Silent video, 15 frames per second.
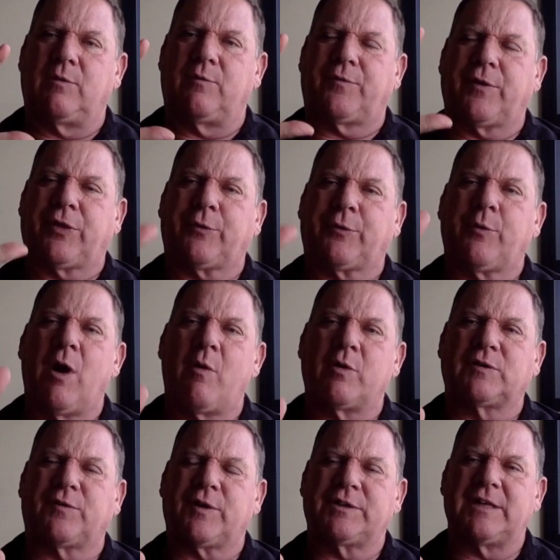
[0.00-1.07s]
for
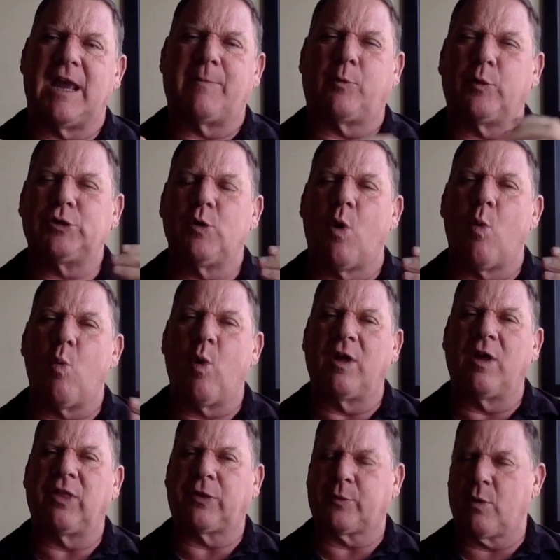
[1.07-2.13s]
throwers, for example, we do a
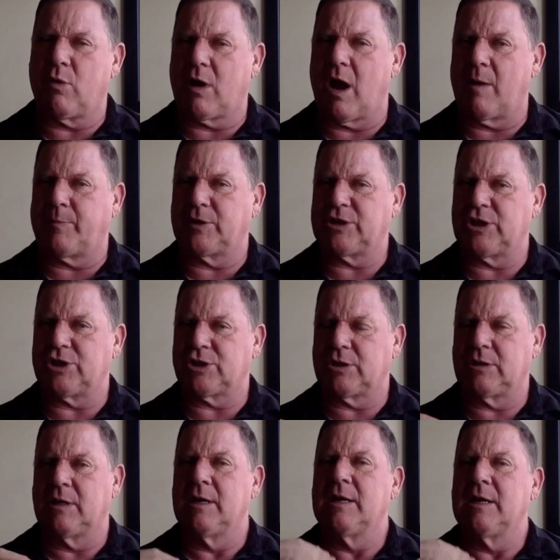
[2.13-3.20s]
one throw
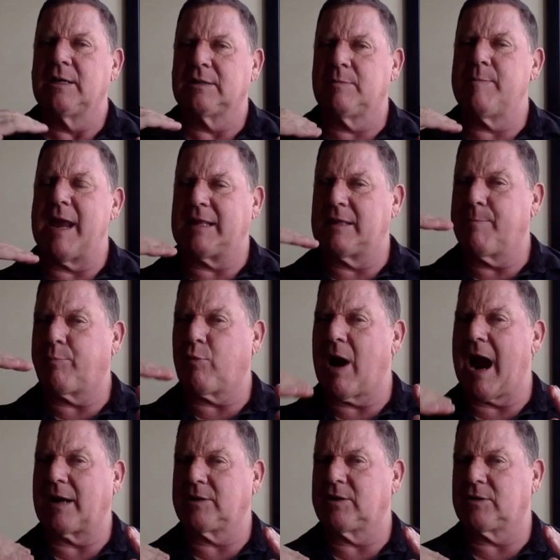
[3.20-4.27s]
competition to make them
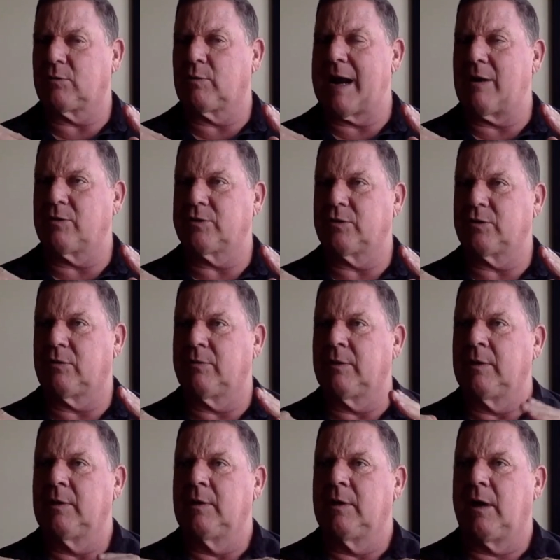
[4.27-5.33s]
practice arousal.
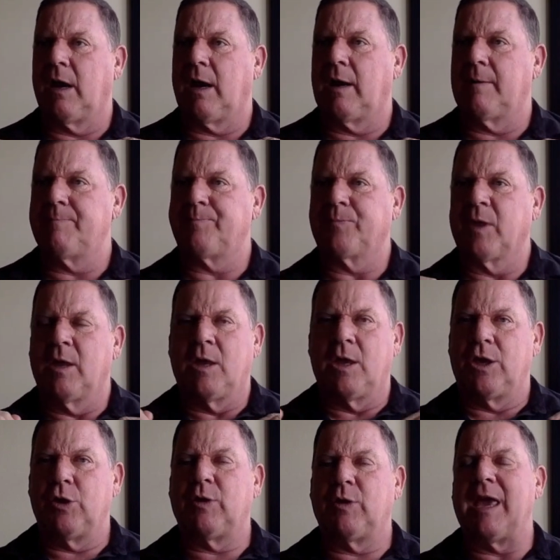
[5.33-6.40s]
Um,
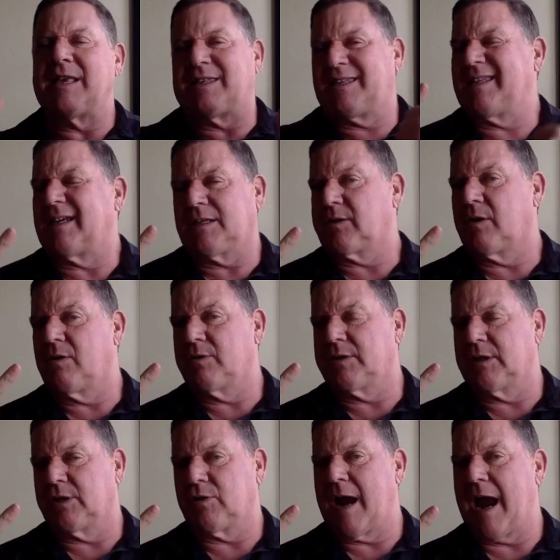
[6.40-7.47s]
you get six
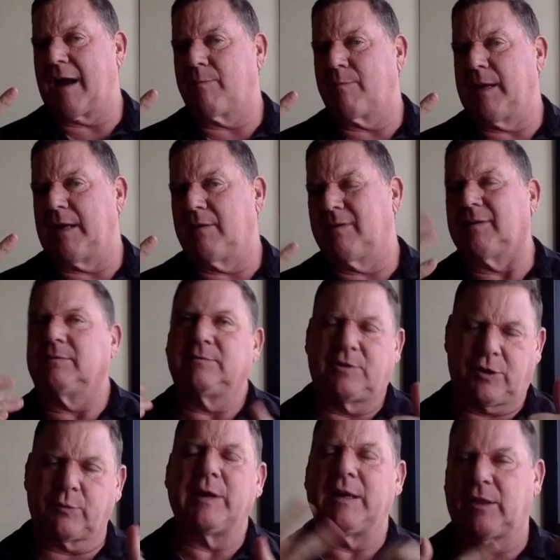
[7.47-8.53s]
throws in a track meet, well,
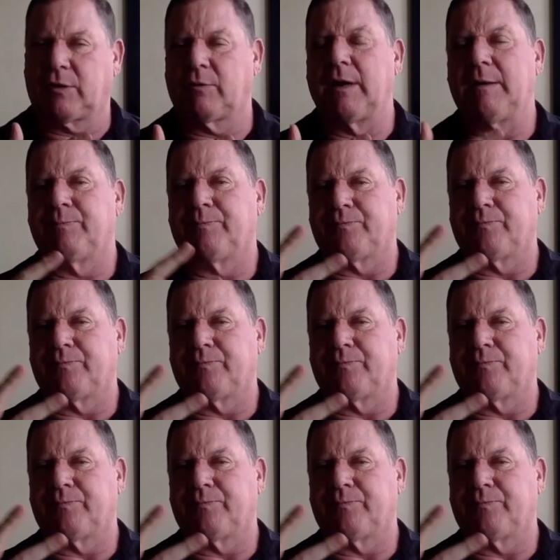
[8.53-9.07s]
three and three.